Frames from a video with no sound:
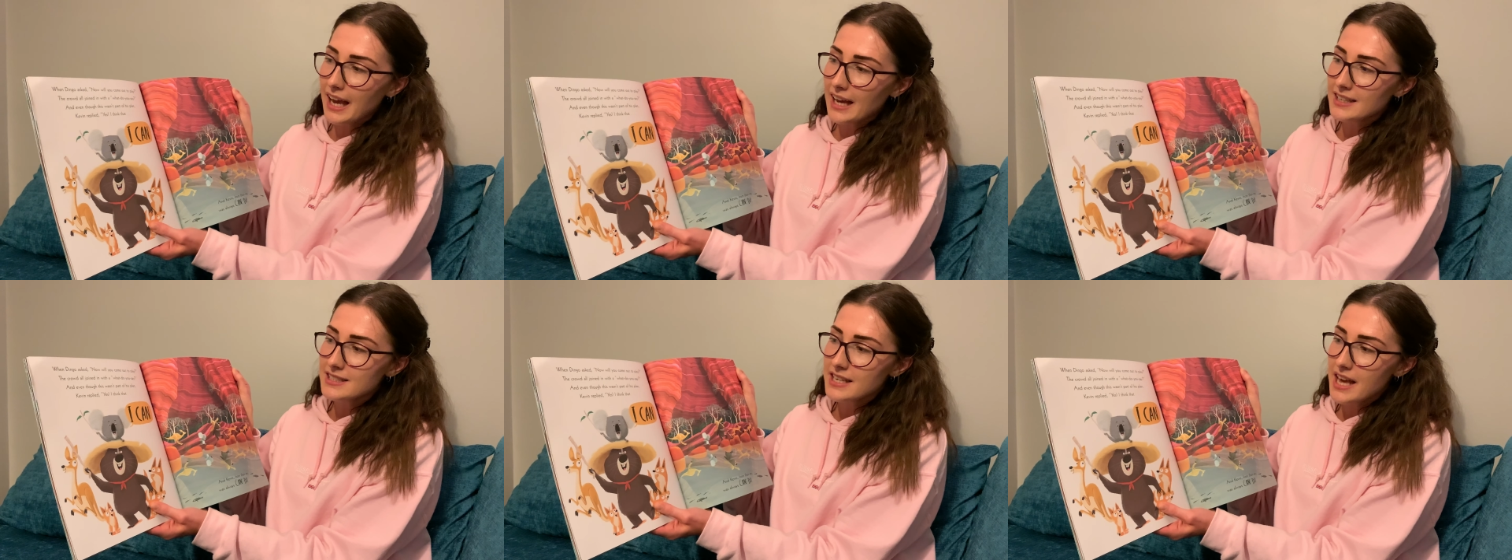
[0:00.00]

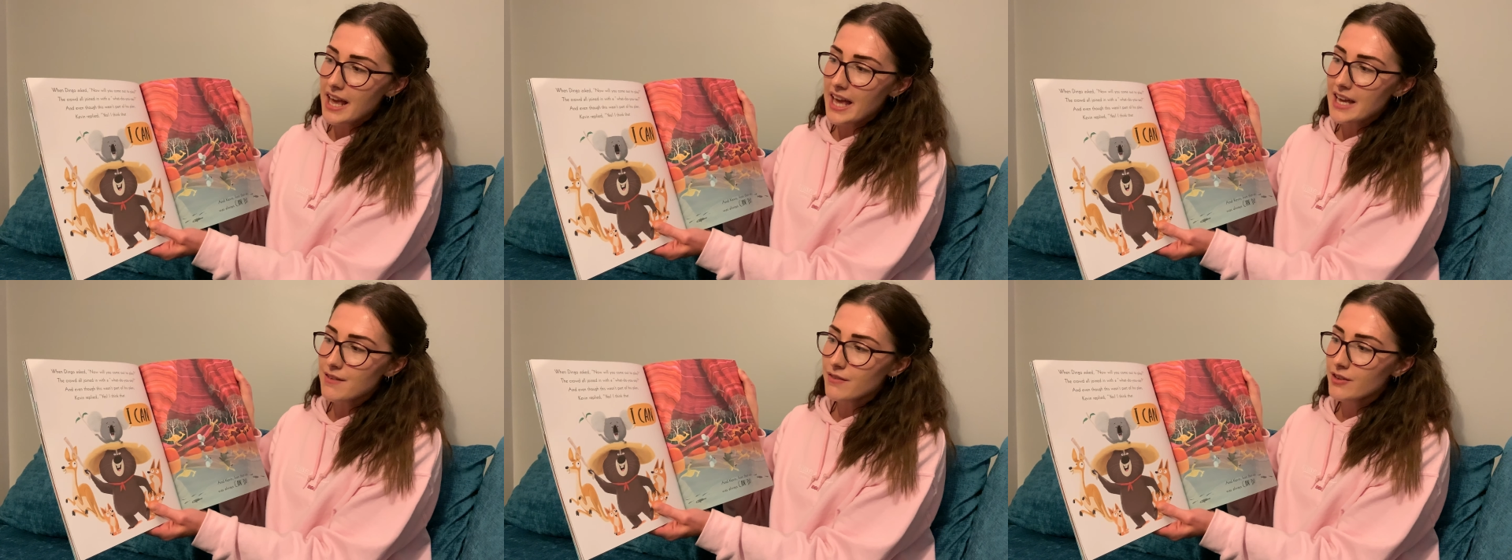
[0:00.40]
And
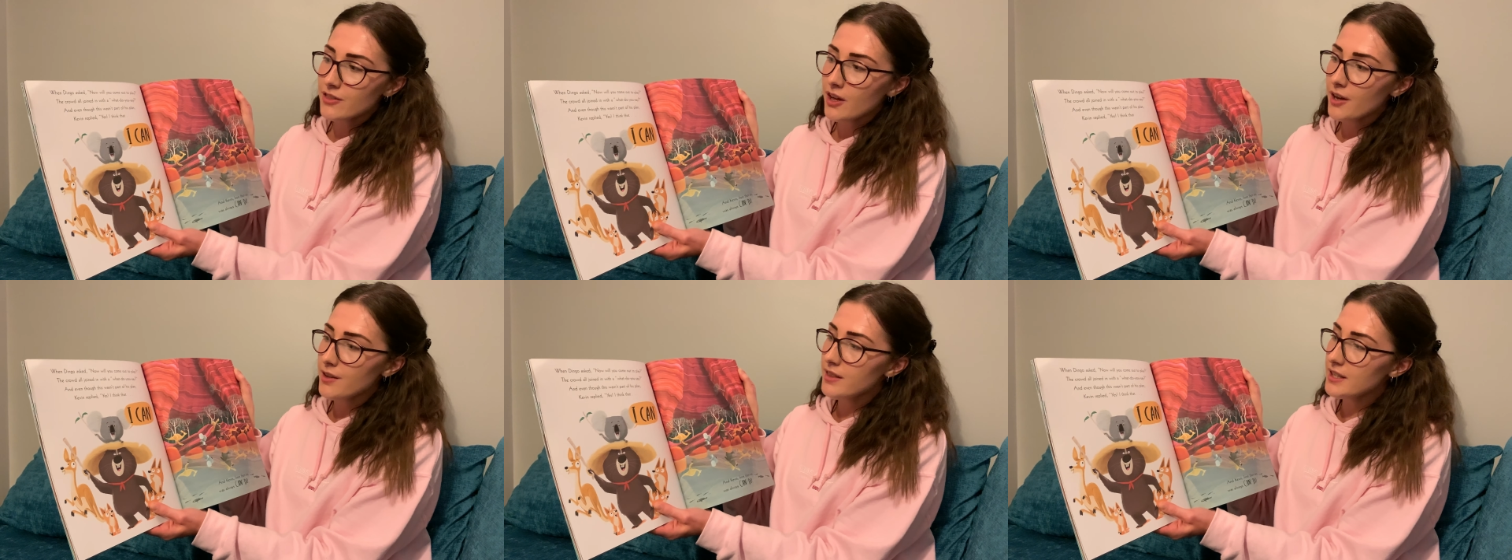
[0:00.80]
even
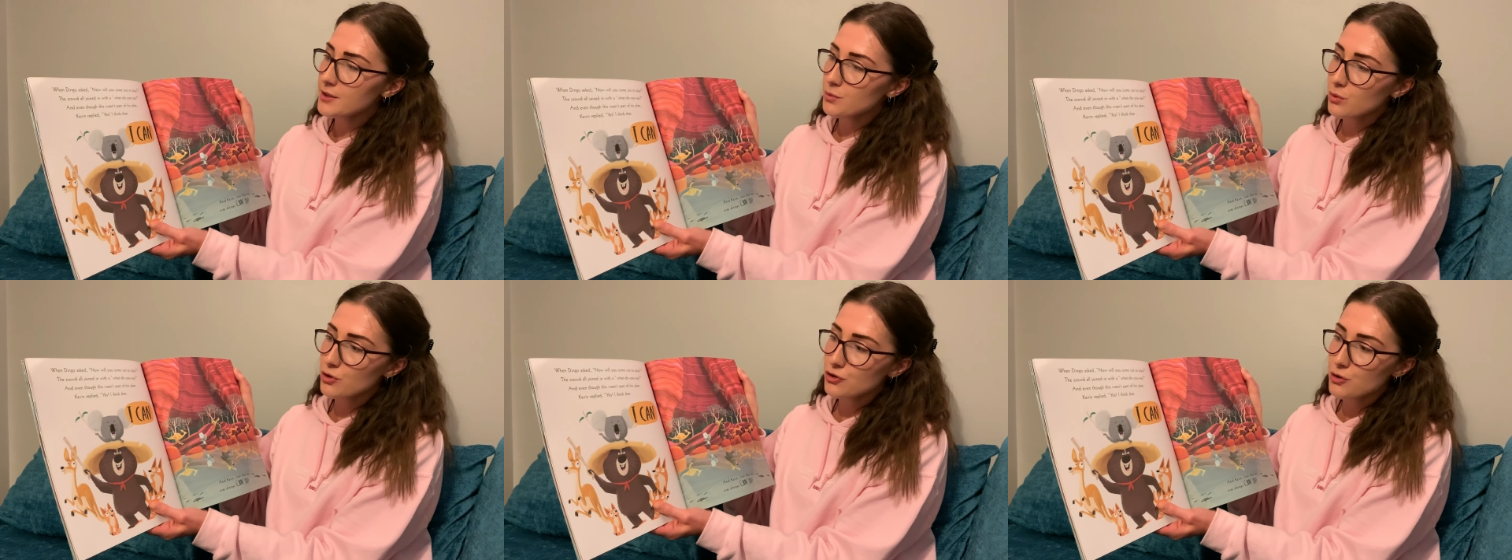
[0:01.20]
though
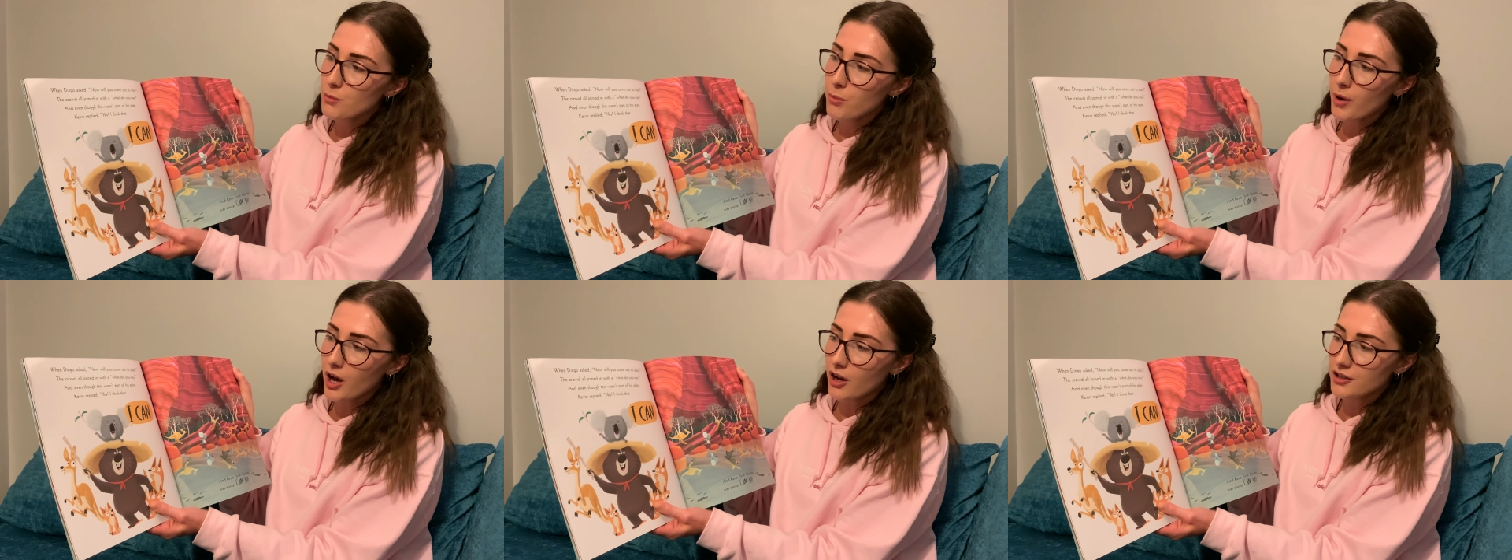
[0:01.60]
this
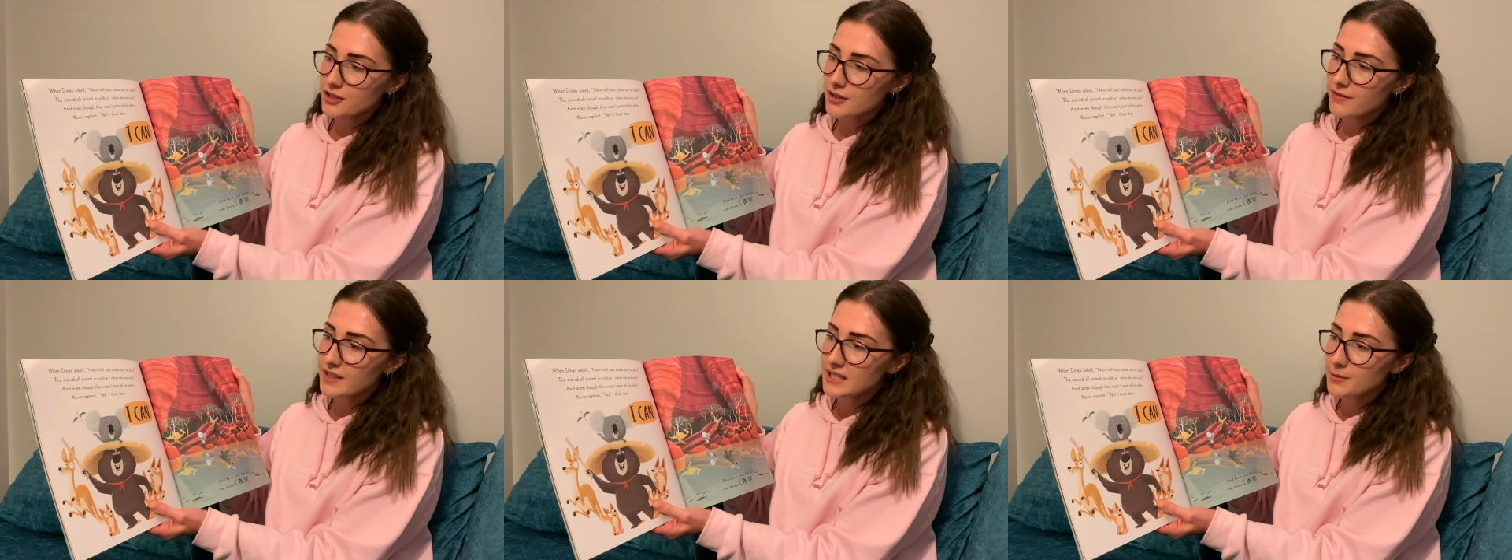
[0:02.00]
wasn't
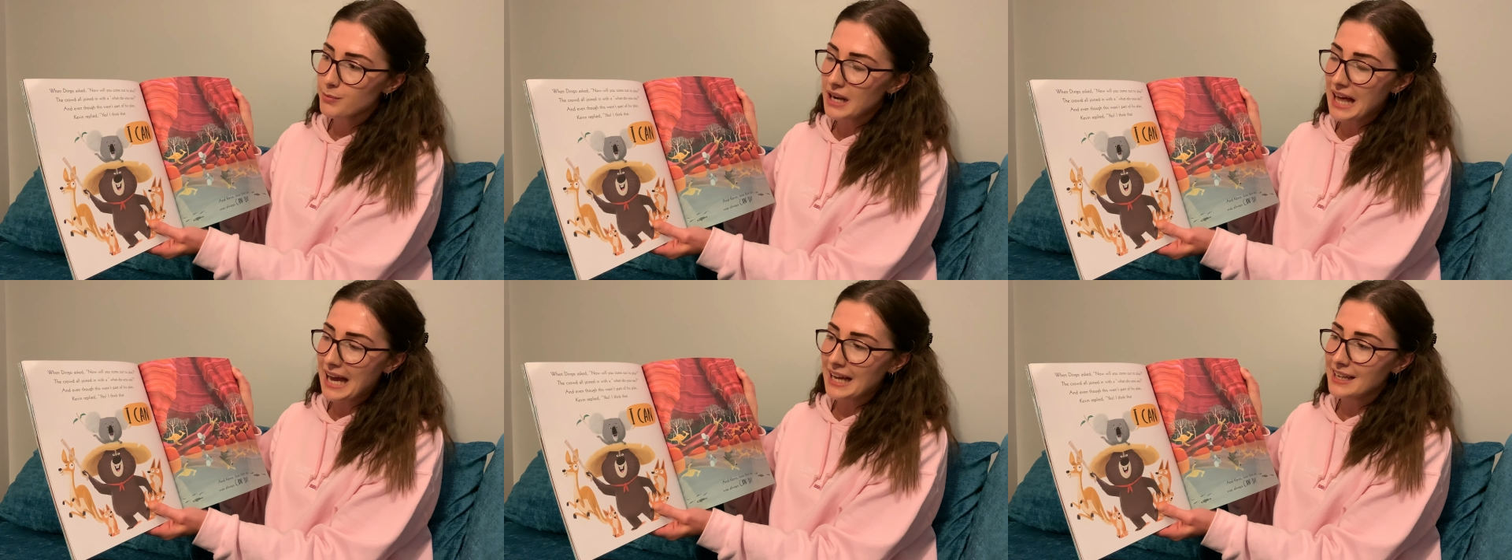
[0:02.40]
part of his
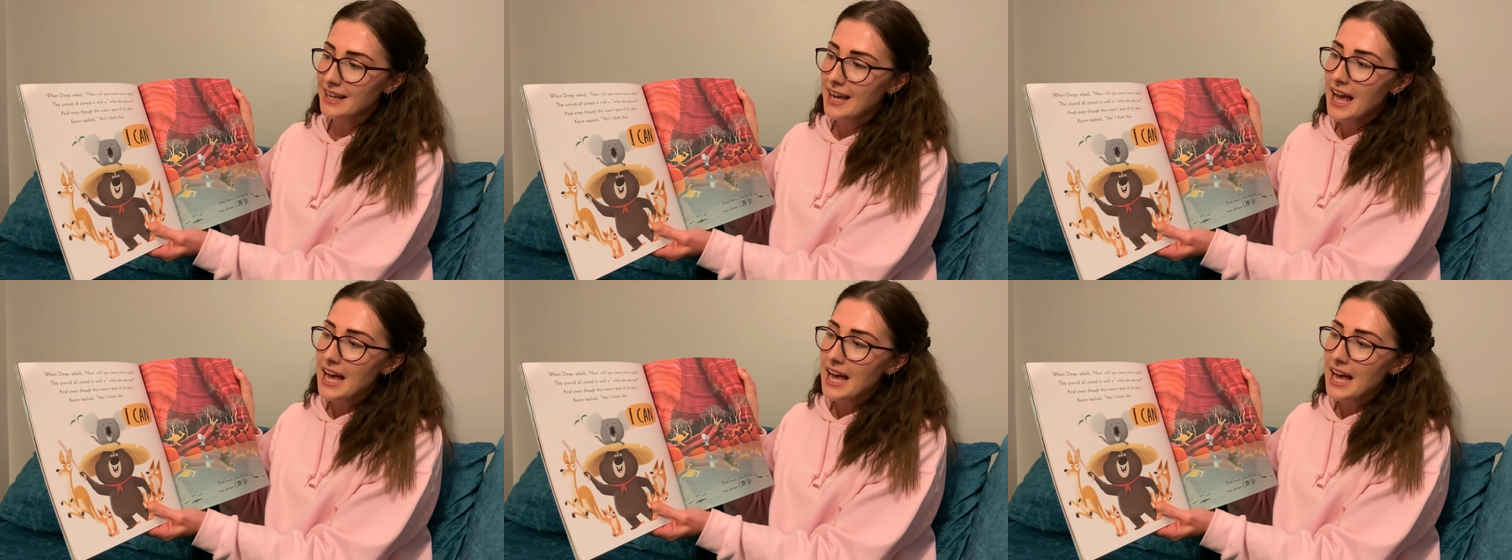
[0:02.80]
plan,